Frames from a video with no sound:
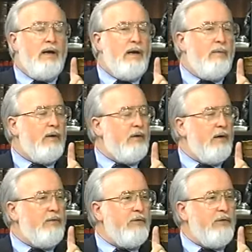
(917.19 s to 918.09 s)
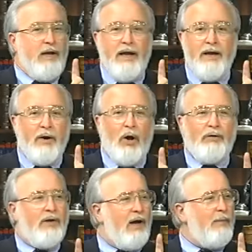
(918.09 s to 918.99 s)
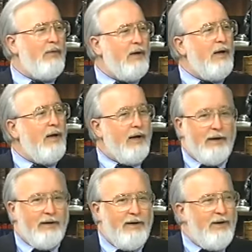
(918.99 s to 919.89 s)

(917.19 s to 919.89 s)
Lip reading: Nebuchadnezzar's head on top of the lion.